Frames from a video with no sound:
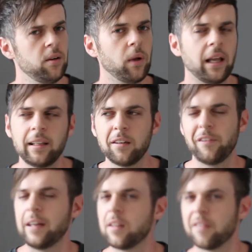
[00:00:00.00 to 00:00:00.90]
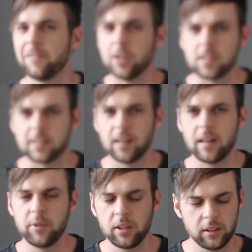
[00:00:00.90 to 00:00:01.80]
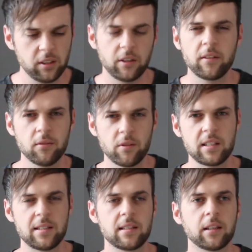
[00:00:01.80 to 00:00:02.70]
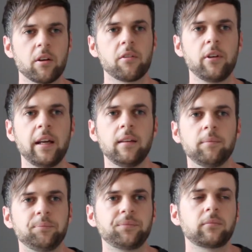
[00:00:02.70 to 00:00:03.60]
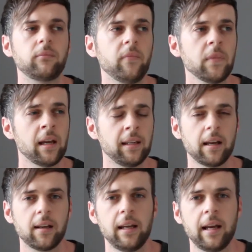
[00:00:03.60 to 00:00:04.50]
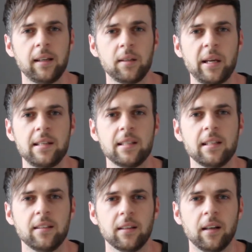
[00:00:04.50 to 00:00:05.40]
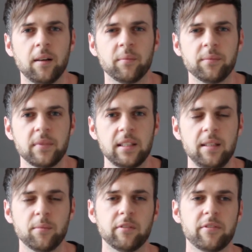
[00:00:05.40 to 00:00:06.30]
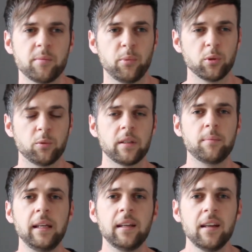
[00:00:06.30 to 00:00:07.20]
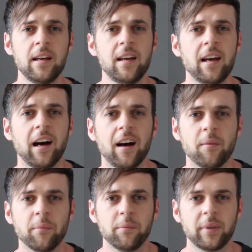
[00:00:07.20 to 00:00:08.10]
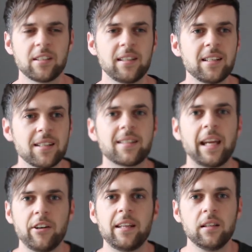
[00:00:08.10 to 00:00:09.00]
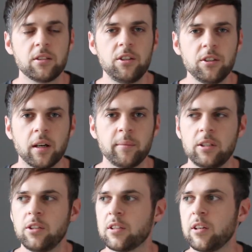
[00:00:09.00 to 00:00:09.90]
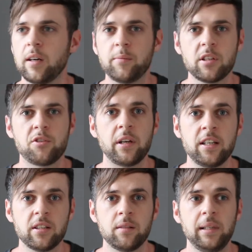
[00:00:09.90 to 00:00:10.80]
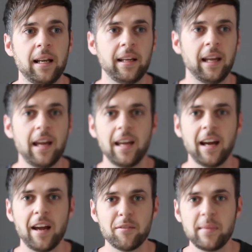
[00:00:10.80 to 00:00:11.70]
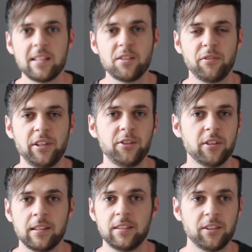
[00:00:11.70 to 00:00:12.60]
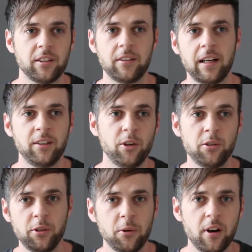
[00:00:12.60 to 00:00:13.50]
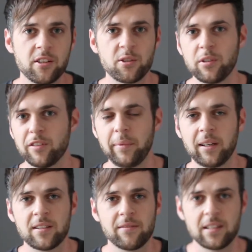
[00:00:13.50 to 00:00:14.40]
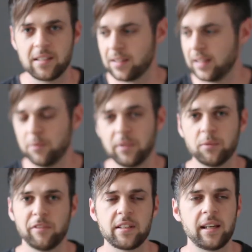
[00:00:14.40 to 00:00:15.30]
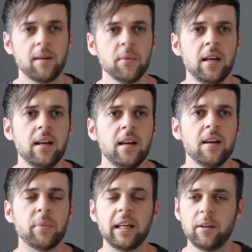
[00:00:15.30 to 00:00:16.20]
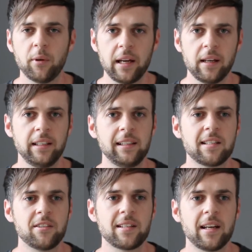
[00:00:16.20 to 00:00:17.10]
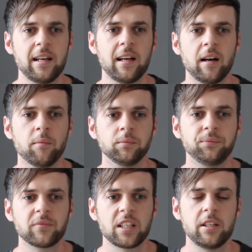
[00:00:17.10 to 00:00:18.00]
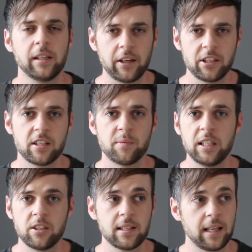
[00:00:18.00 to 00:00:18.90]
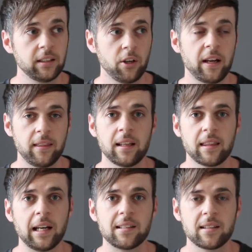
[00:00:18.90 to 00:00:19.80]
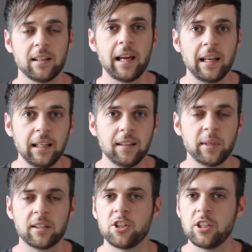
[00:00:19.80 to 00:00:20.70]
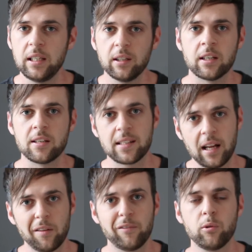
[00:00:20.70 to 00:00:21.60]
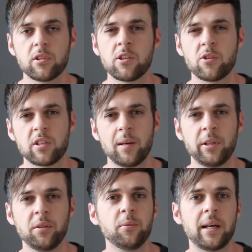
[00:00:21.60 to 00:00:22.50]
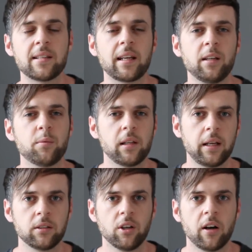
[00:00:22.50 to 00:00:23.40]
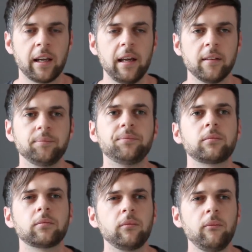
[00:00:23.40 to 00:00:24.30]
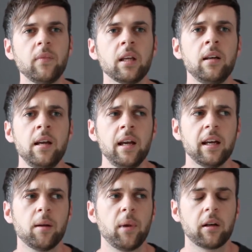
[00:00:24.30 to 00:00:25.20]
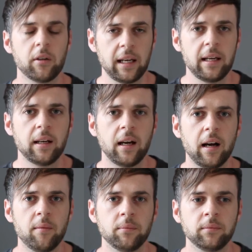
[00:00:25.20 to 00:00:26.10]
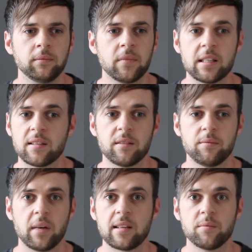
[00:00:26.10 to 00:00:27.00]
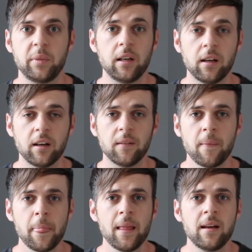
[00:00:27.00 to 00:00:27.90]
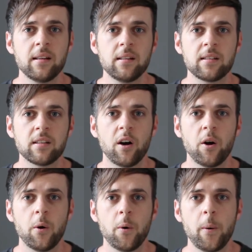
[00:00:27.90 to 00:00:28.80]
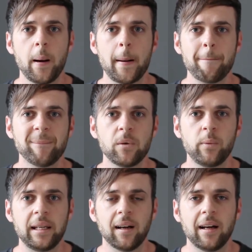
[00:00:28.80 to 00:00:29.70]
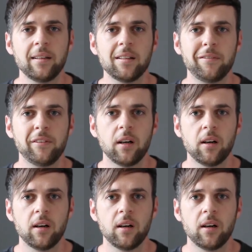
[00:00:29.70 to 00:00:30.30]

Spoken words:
well, I didn't find her the first time, you know, all these things that go through your head. And luckily I had an amazing team of support with me, because it is a scary thing to do. I mean, to just go up to a stranger and be like, hey, I have a message for you, and you know, I know who you are, sort of, because of this thing that we've set up. But anyway, needless to say, she encourages me and she's like, no, I think that's the lady, because she herself also saw someone in Westgate with like dark hair. And I'm like, okay, this must be her. So we kind of